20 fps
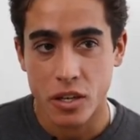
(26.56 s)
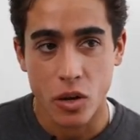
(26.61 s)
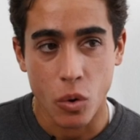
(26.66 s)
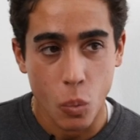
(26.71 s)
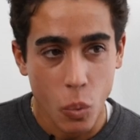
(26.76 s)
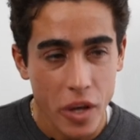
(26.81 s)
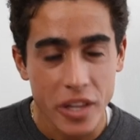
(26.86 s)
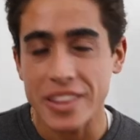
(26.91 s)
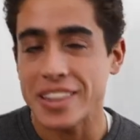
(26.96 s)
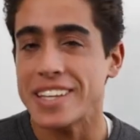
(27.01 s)
You
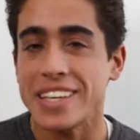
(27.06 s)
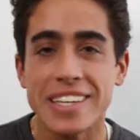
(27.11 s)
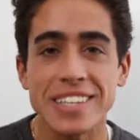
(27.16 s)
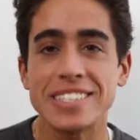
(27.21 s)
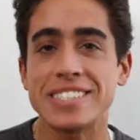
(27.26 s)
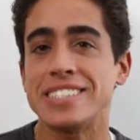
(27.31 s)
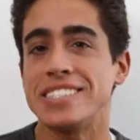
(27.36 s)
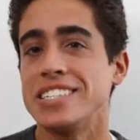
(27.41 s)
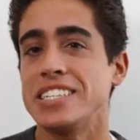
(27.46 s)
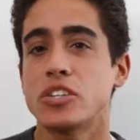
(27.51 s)
know, what
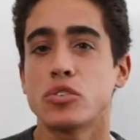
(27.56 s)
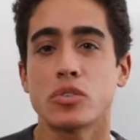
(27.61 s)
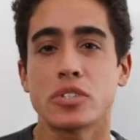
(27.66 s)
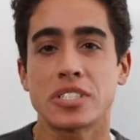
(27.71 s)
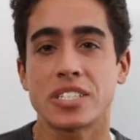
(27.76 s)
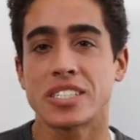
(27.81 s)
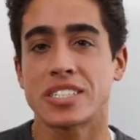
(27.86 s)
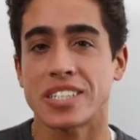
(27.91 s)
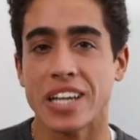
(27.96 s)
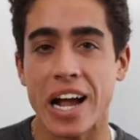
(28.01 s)
these
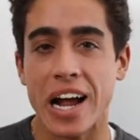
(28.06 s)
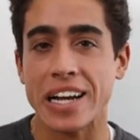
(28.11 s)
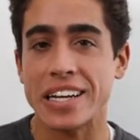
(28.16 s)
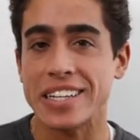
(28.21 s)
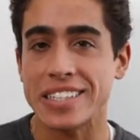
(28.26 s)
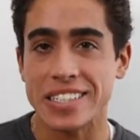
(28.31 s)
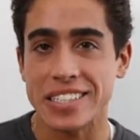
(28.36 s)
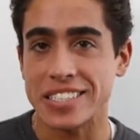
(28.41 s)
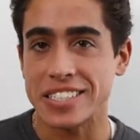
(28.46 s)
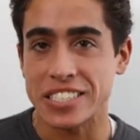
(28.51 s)
secret
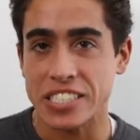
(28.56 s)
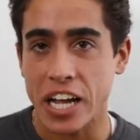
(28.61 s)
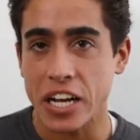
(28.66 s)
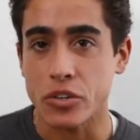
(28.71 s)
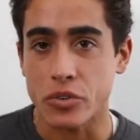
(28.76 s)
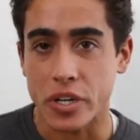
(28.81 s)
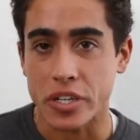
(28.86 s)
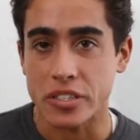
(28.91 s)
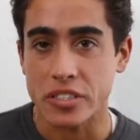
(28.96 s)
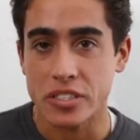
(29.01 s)
society
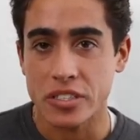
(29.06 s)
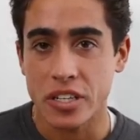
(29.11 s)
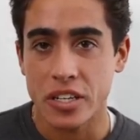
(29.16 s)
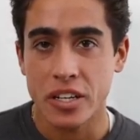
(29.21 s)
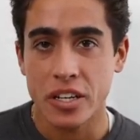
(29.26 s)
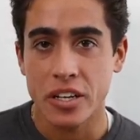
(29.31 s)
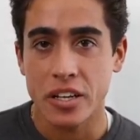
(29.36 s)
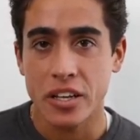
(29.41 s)
degenerates